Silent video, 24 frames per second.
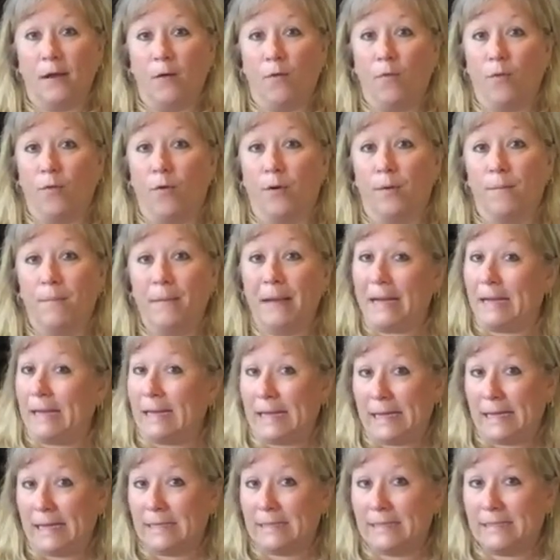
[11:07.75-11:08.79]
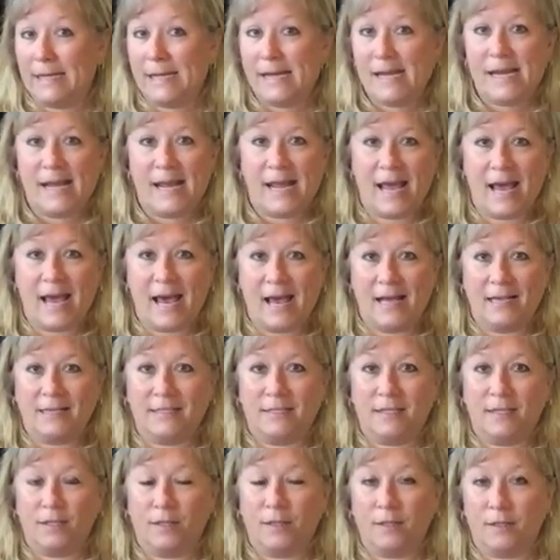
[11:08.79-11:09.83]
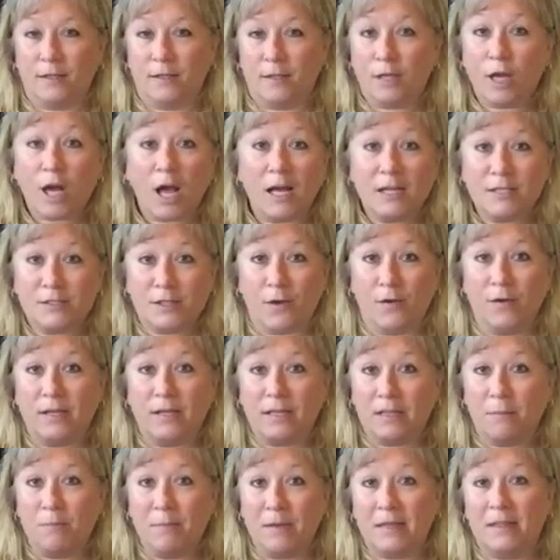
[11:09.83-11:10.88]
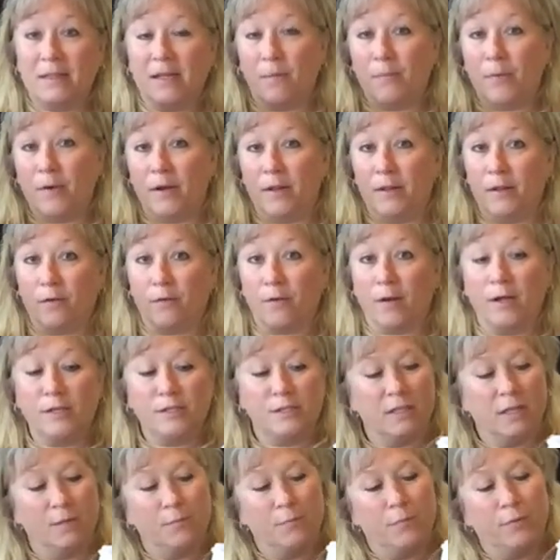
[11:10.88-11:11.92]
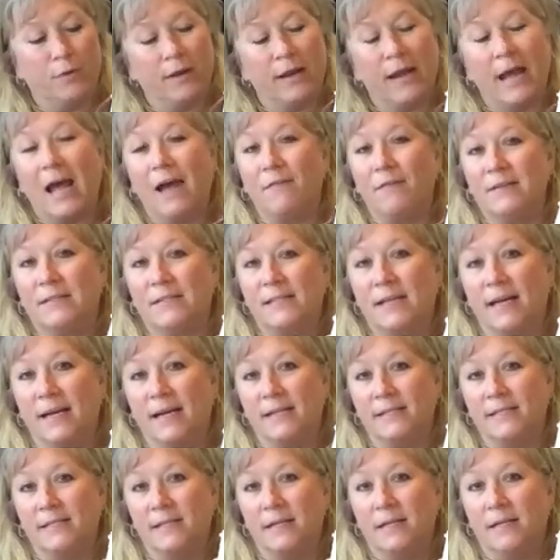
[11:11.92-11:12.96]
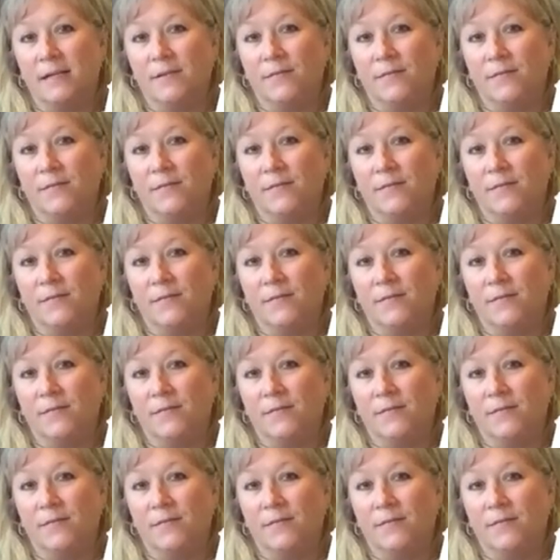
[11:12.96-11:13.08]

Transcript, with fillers: or mayonnaise at Costco and get the big thing and put it in the garage and then put half a size